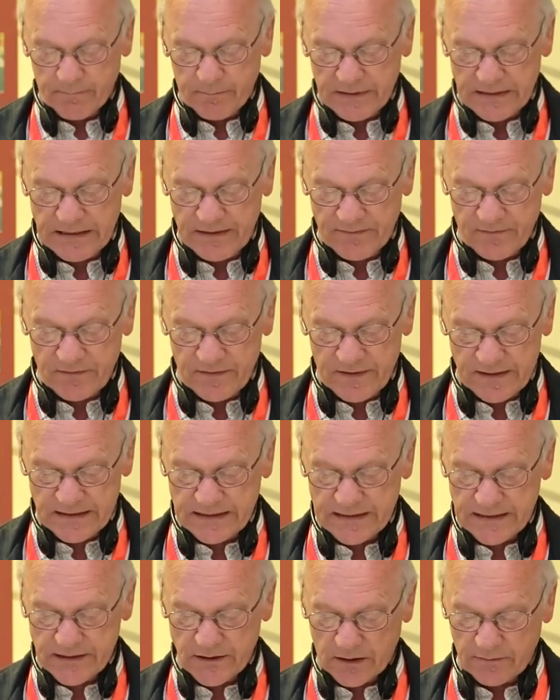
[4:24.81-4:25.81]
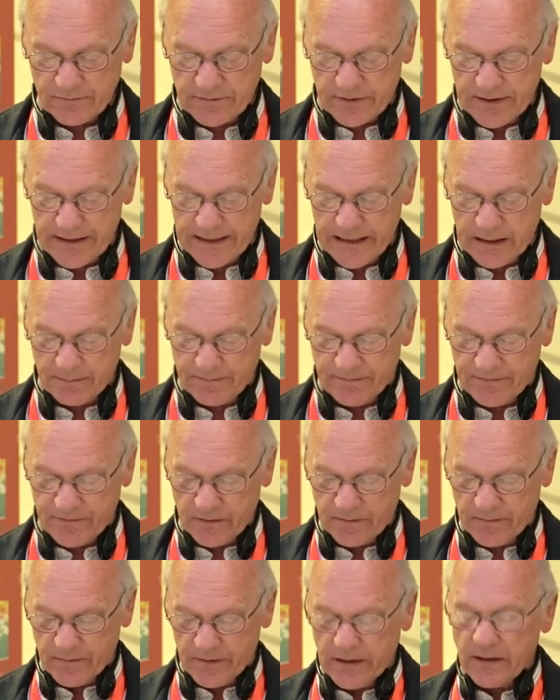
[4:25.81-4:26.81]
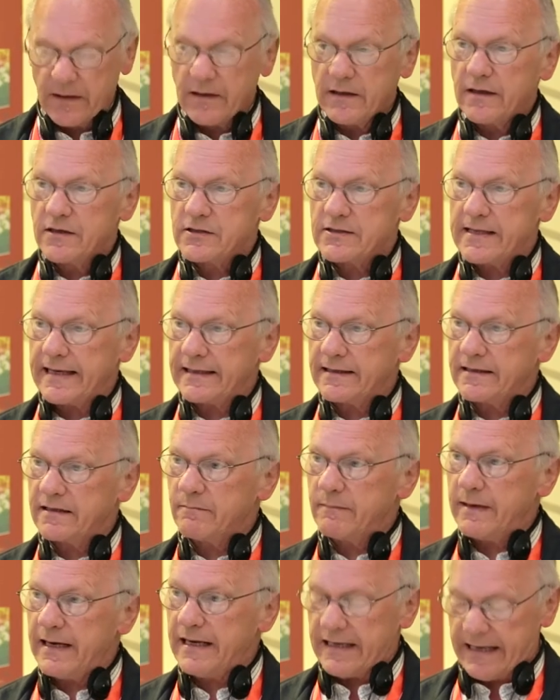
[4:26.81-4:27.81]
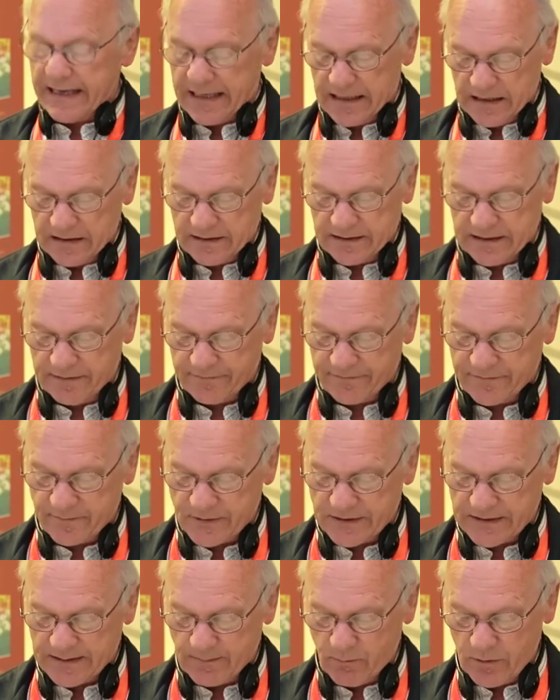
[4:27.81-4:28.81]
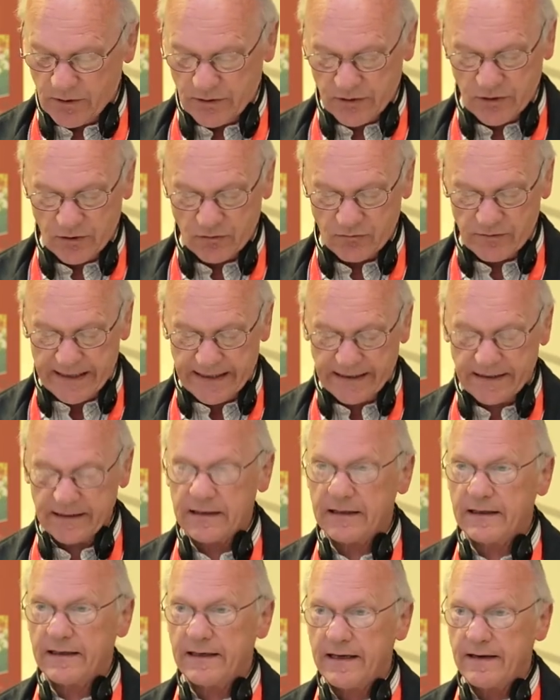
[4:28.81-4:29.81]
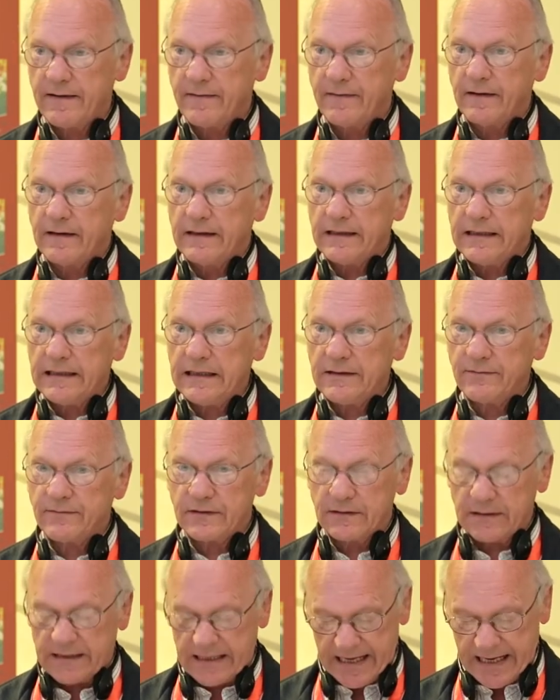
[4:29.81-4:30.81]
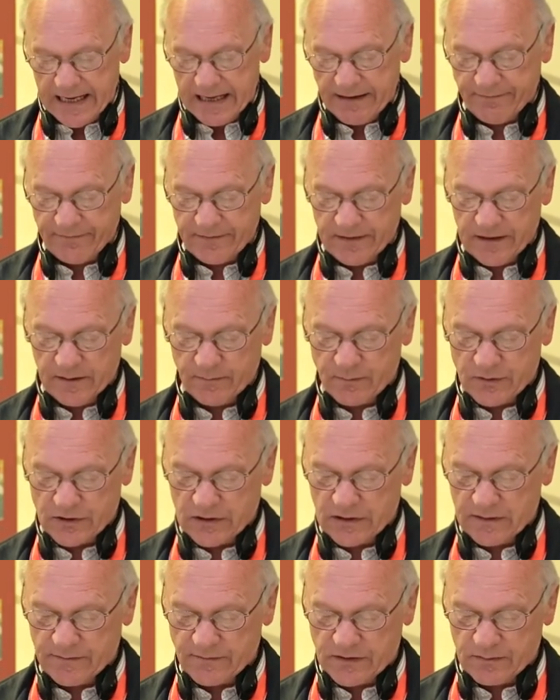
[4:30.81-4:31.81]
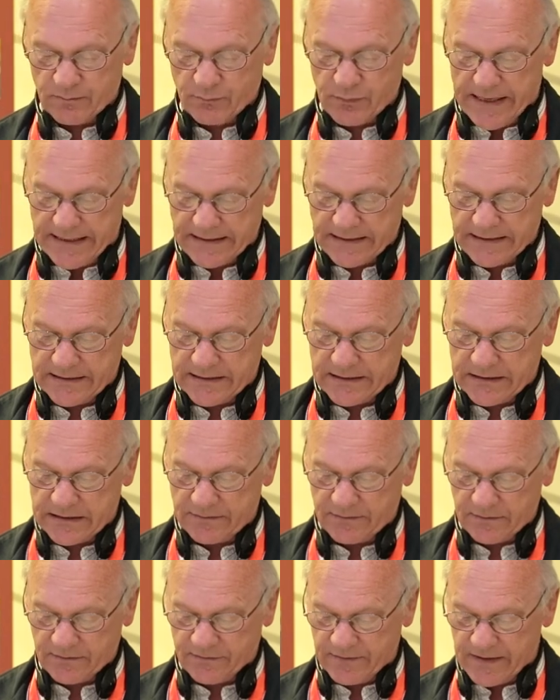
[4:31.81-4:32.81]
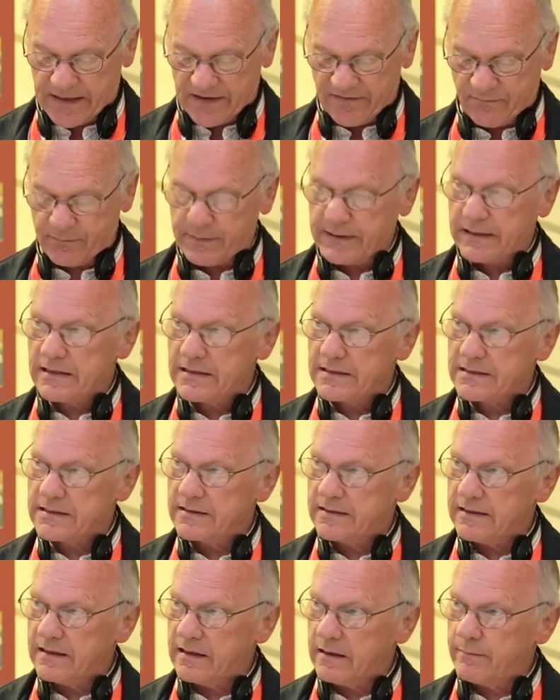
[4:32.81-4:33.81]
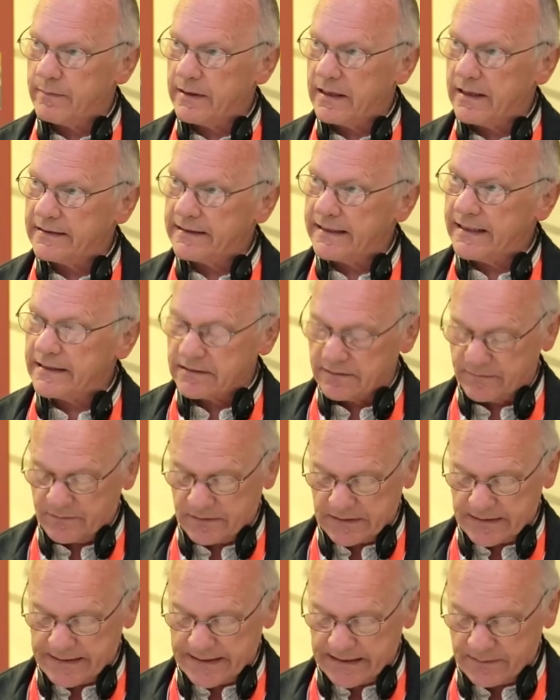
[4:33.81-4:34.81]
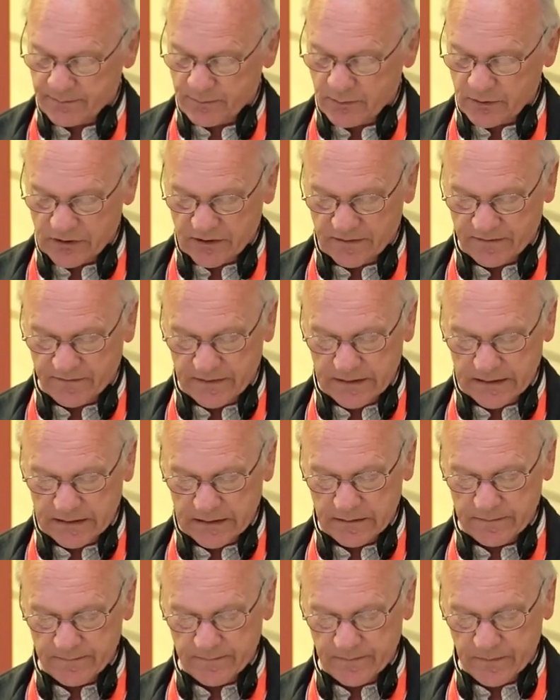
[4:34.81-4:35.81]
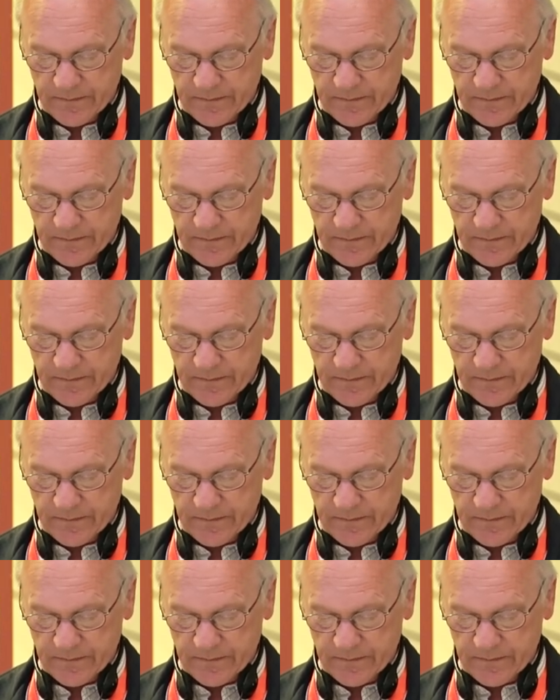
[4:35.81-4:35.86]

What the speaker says: But even this is not very helpful, as that can mean anything from someone who regularly, even carefully observes the practices of the five pillars, the ibadat of the textbooks of fiqh,